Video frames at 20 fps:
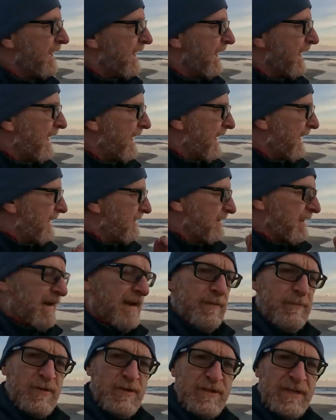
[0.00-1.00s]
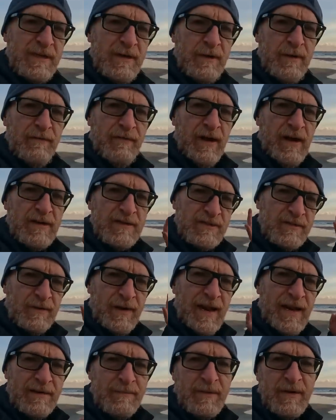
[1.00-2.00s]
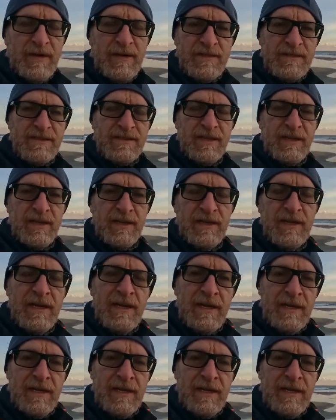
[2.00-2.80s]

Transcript: uh, and then I'm using a reverse grad because the,